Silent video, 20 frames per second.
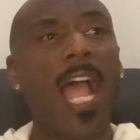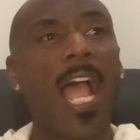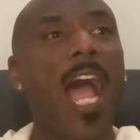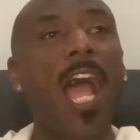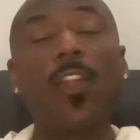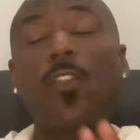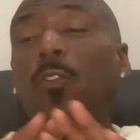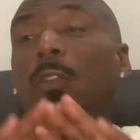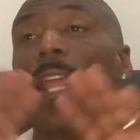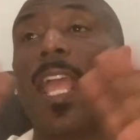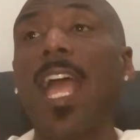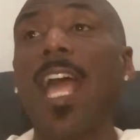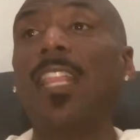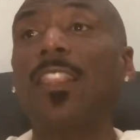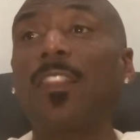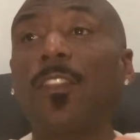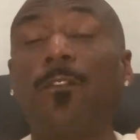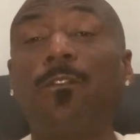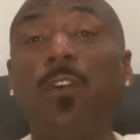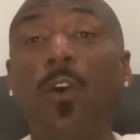I don't
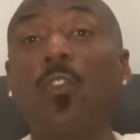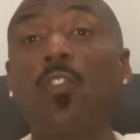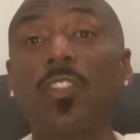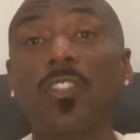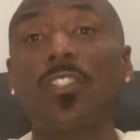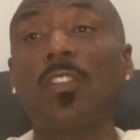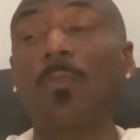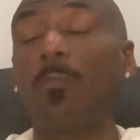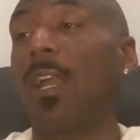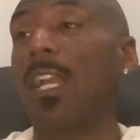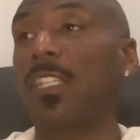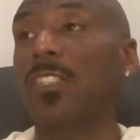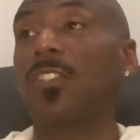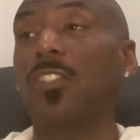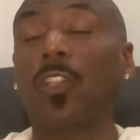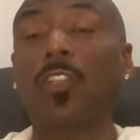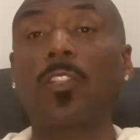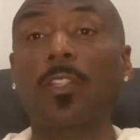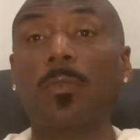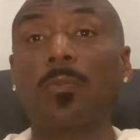have to focus on my
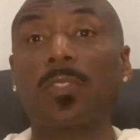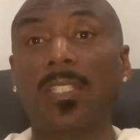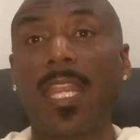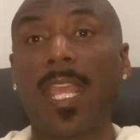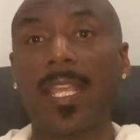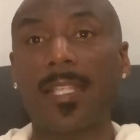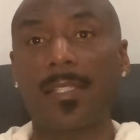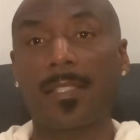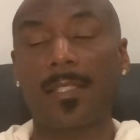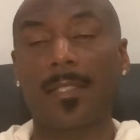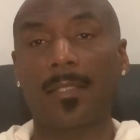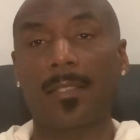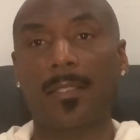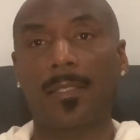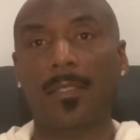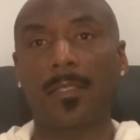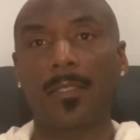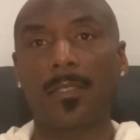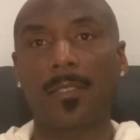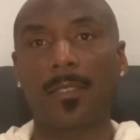circumstances.
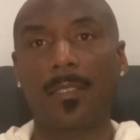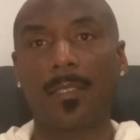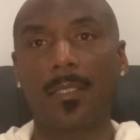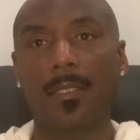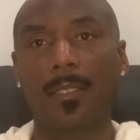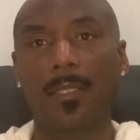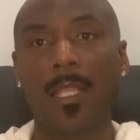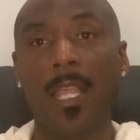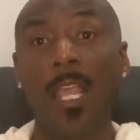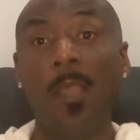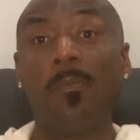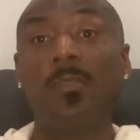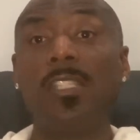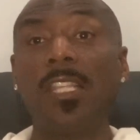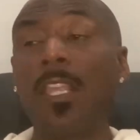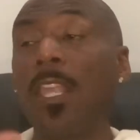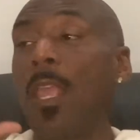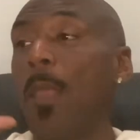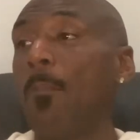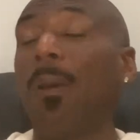
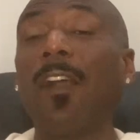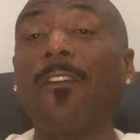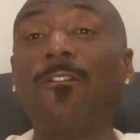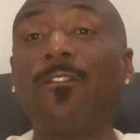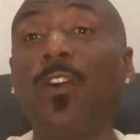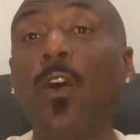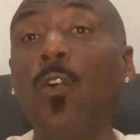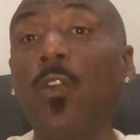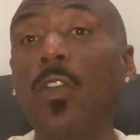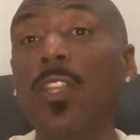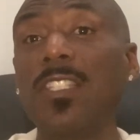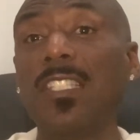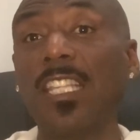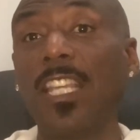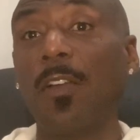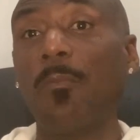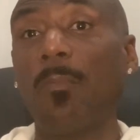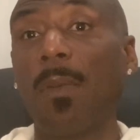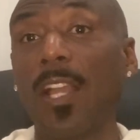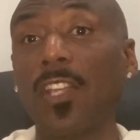See, by
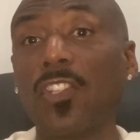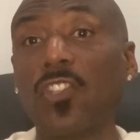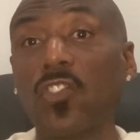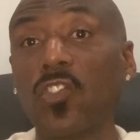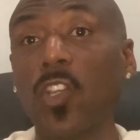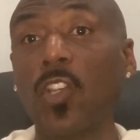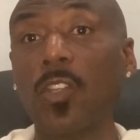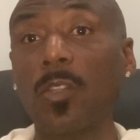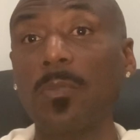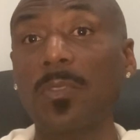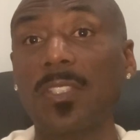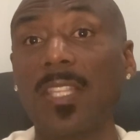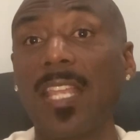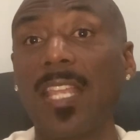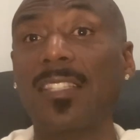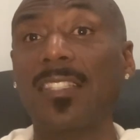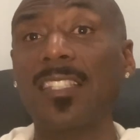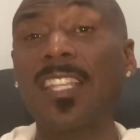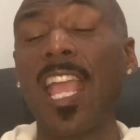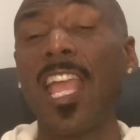focusing on my
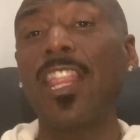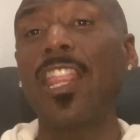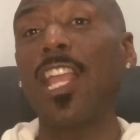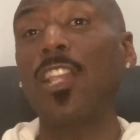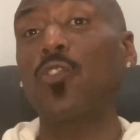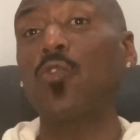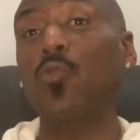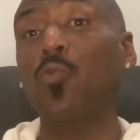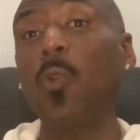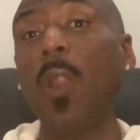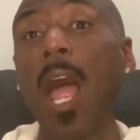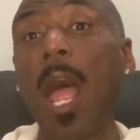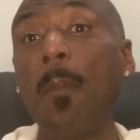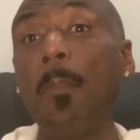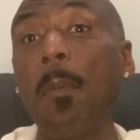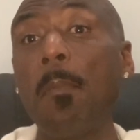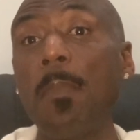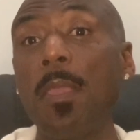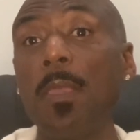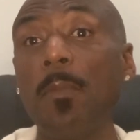circumstances, that's
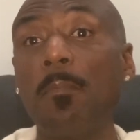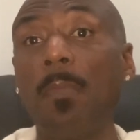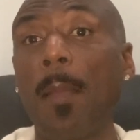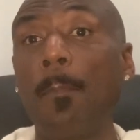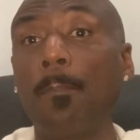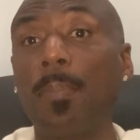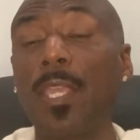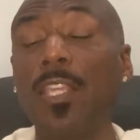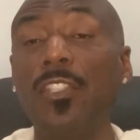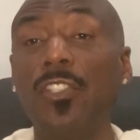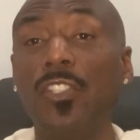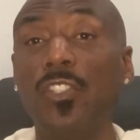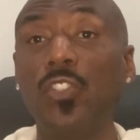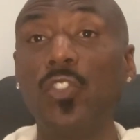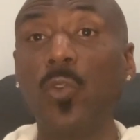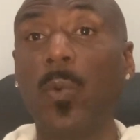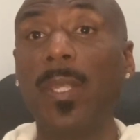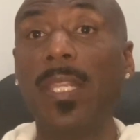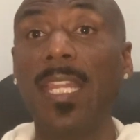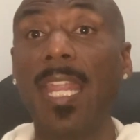robbing me of my peace and
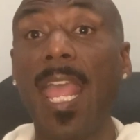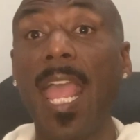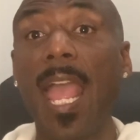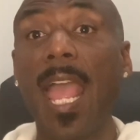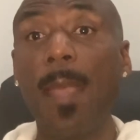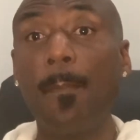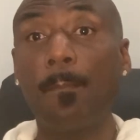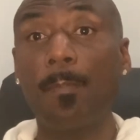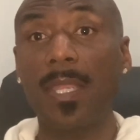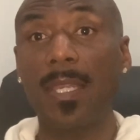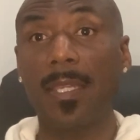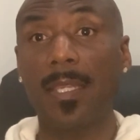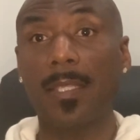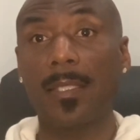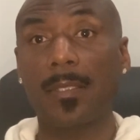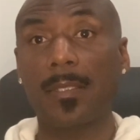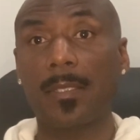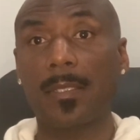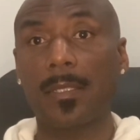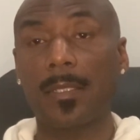joy and
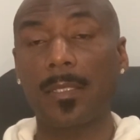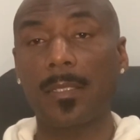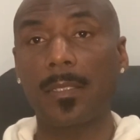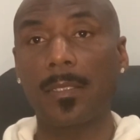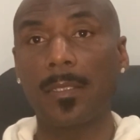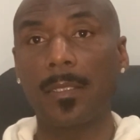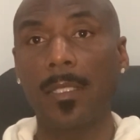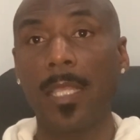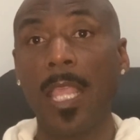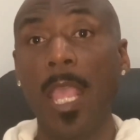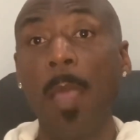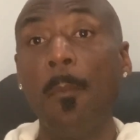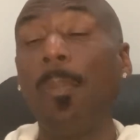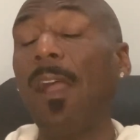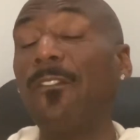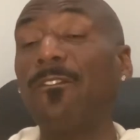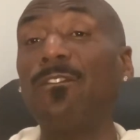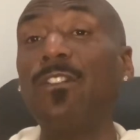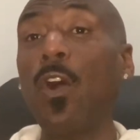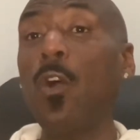happiness.
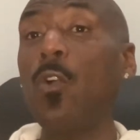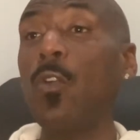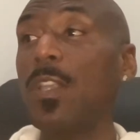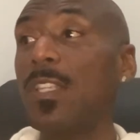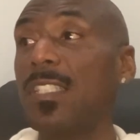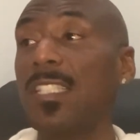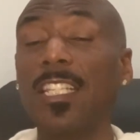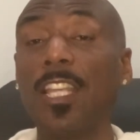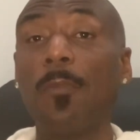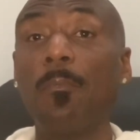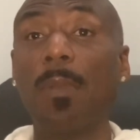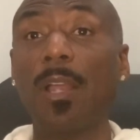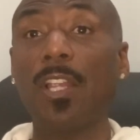By focusing on